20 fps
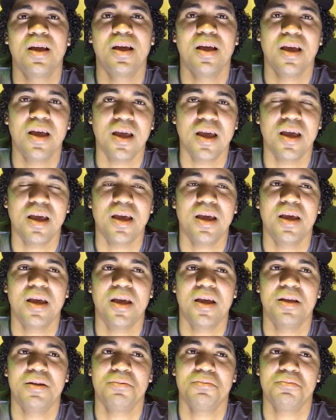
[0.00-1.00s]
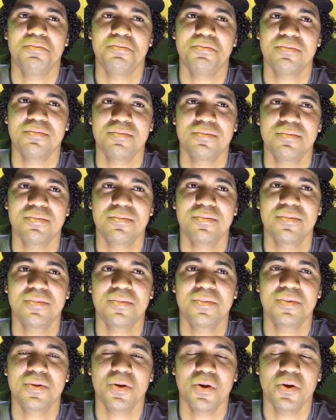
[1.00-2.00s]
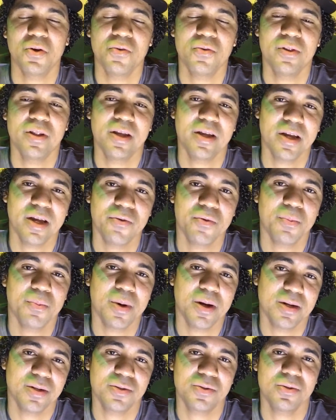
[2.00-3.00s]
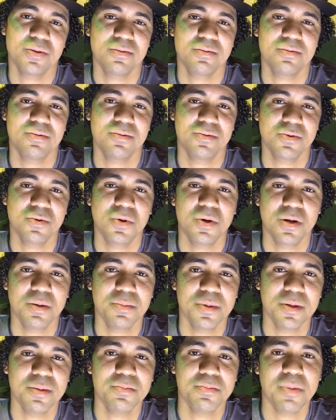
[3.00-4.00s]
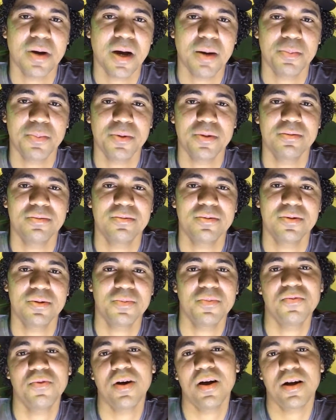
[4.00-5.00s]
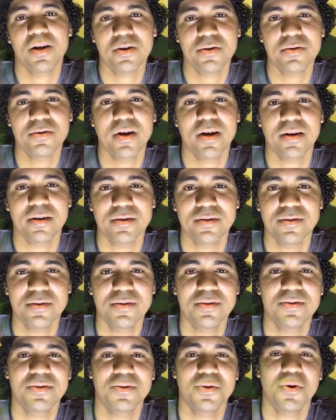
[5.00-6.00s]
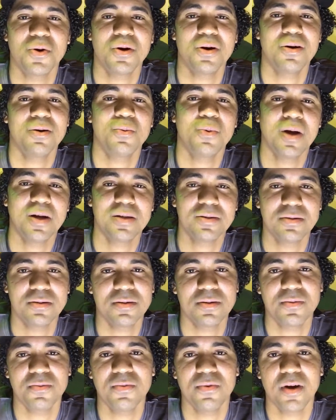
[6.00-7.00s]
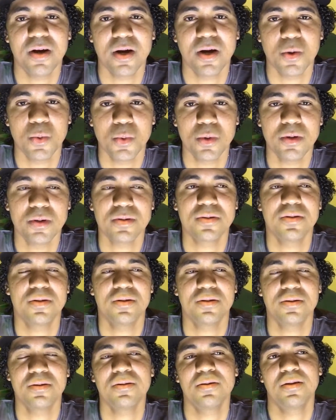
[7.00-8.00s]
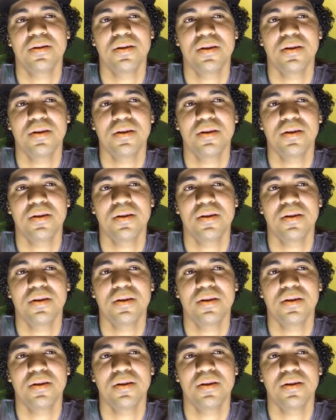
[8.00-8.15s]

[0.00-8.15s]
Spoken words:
And hopefully everybody's going to be popping some firecrackers or watching some fireworks and